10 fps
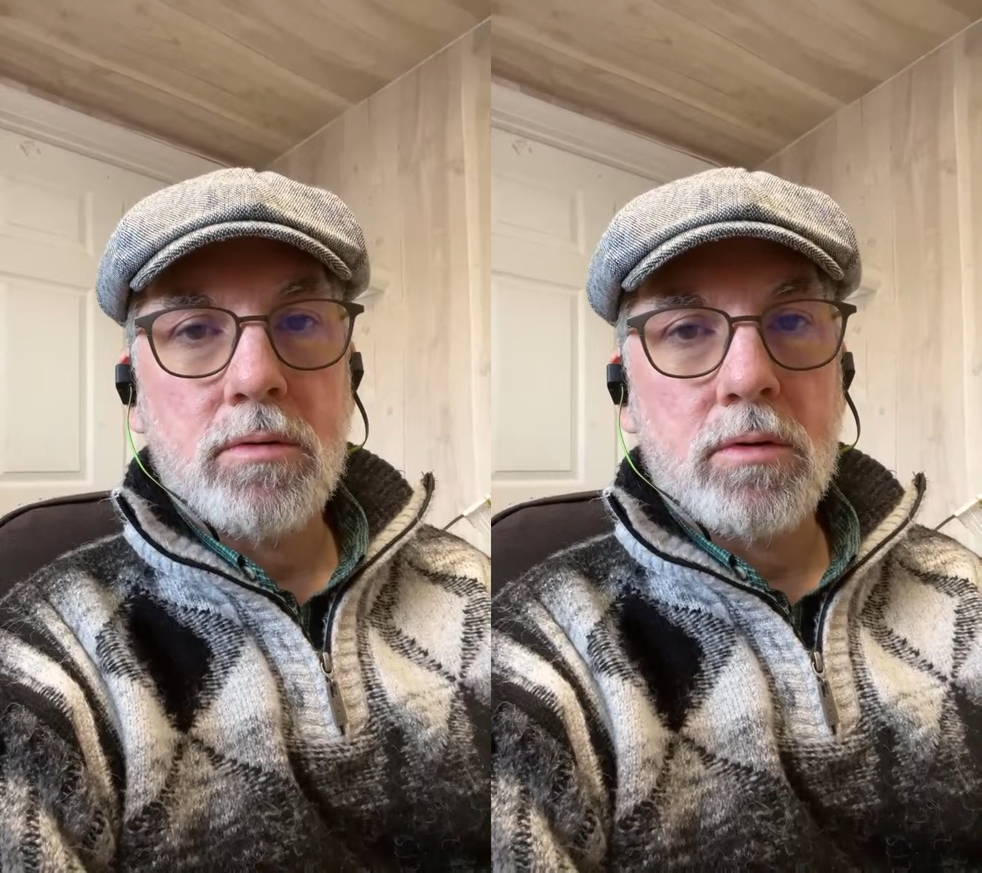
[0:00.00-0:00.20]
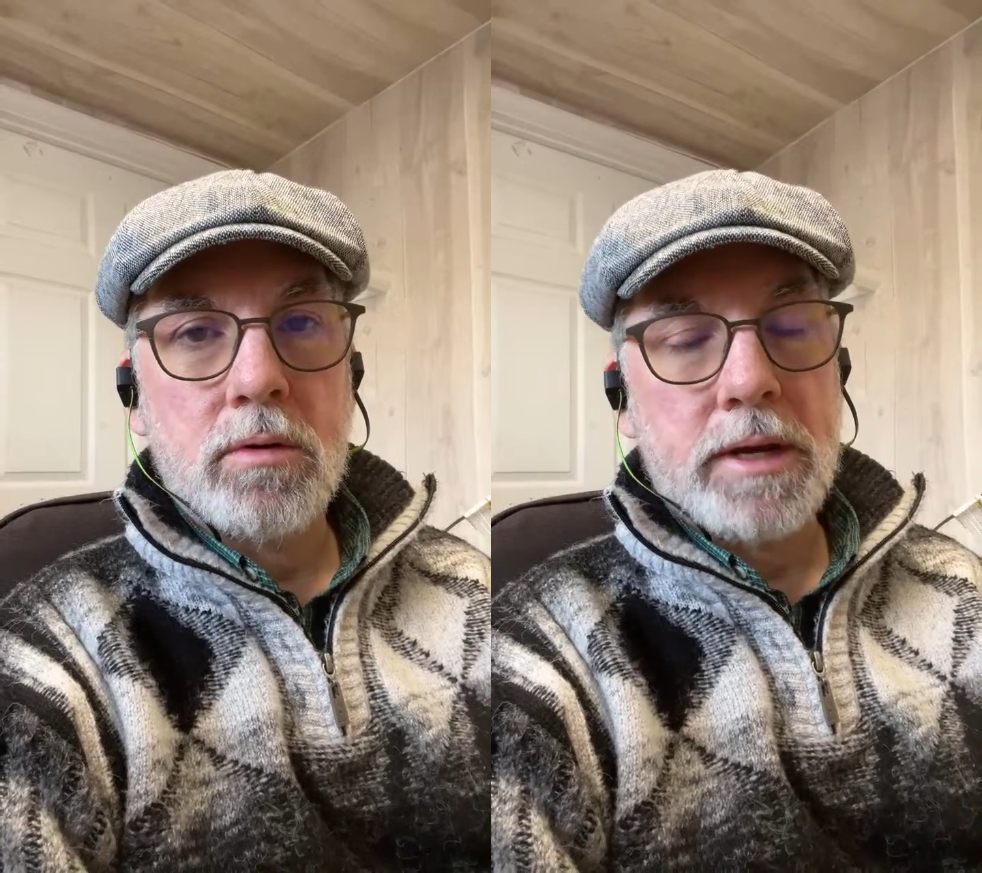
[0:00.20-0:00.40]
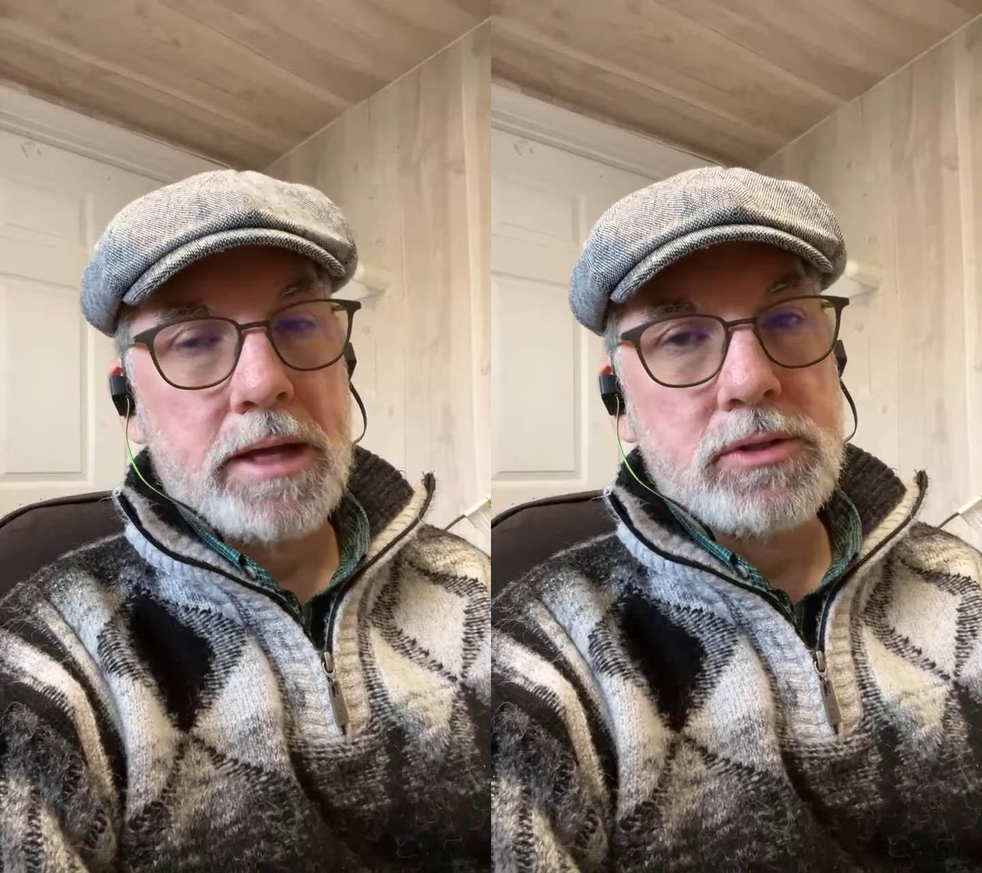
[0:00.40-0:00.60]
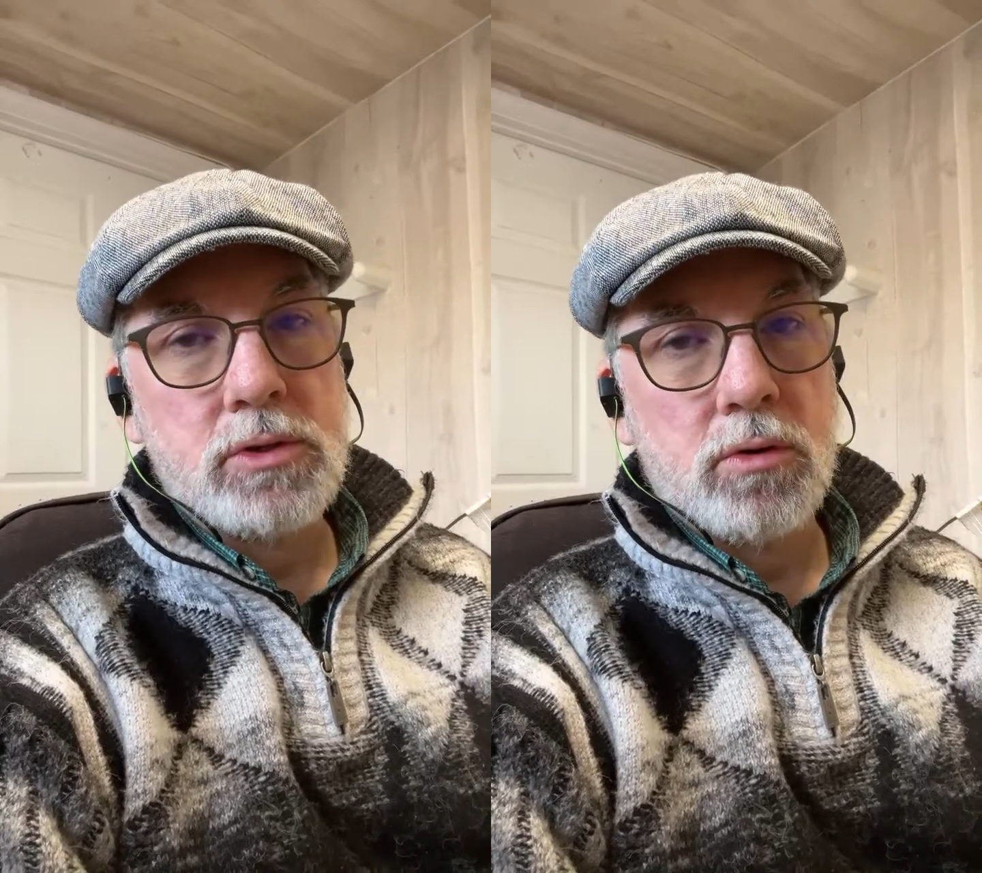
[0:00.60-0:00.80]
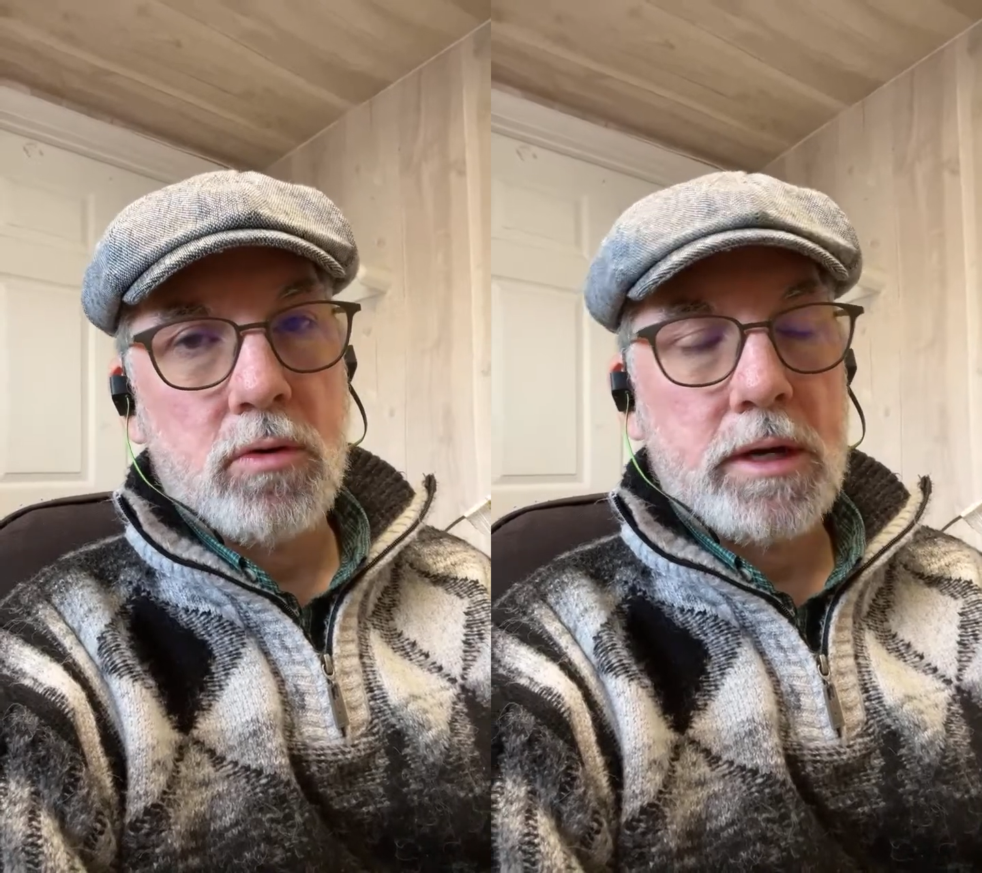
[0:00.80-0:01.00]
or not
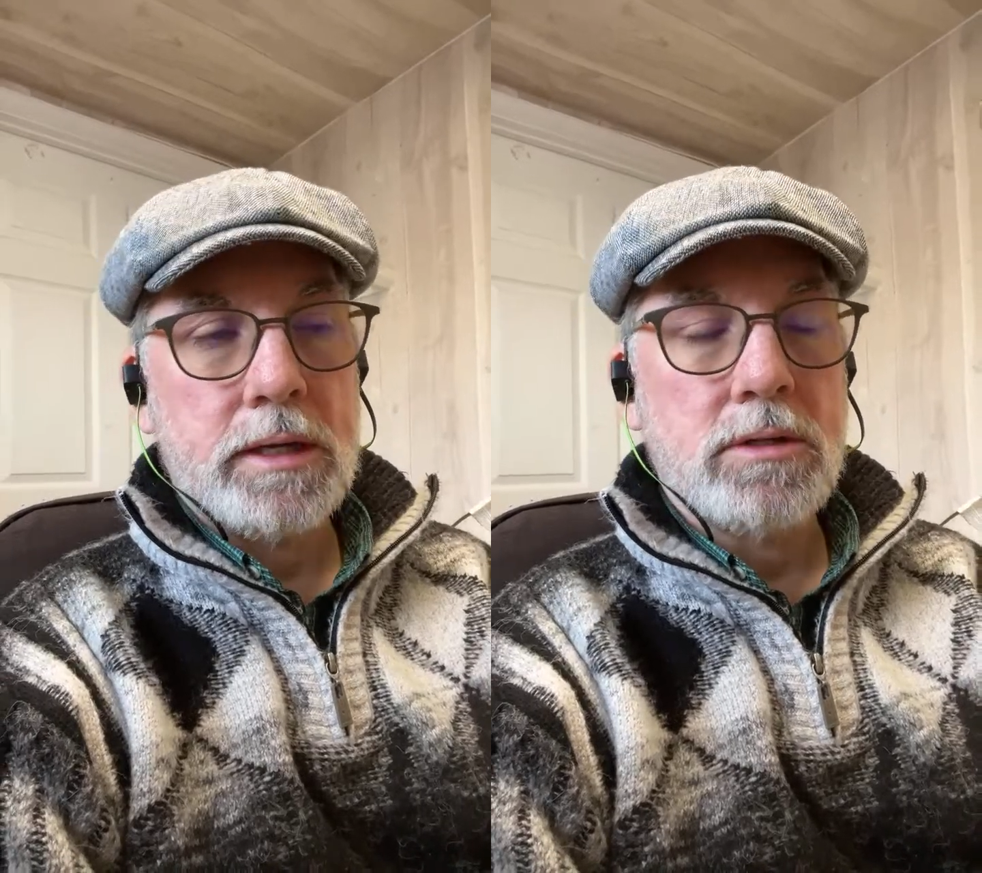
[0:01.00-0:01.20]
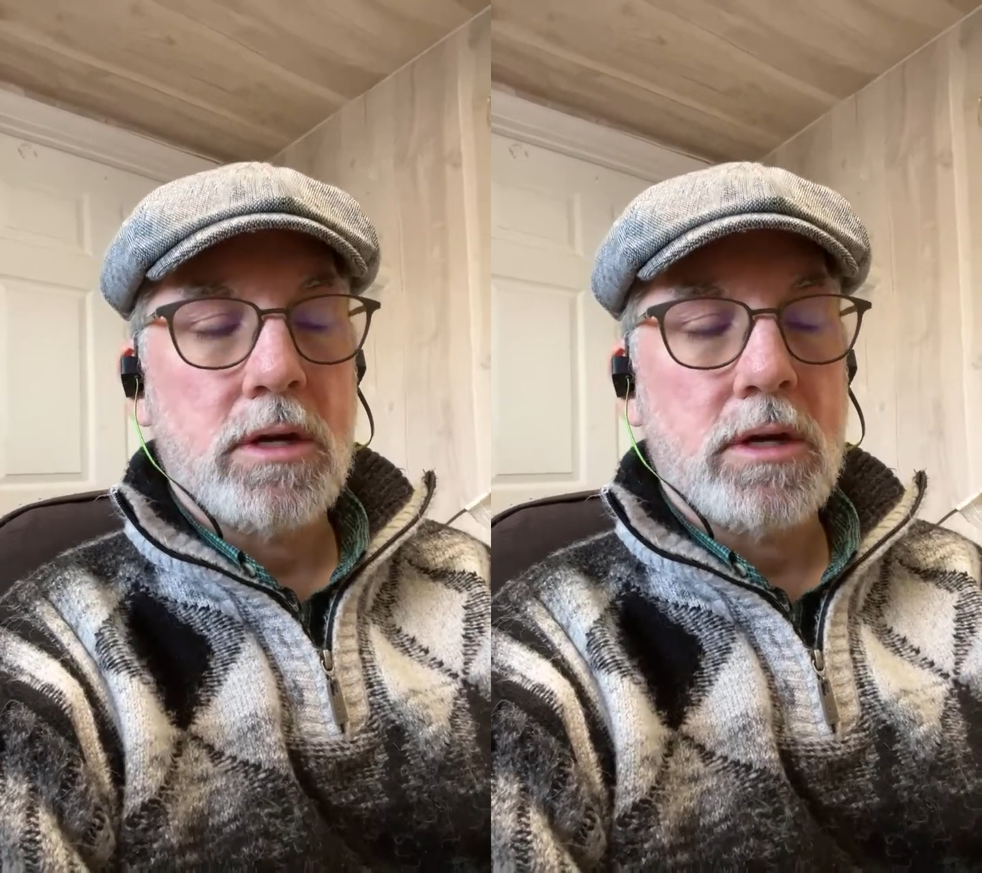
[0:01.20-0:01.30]
so great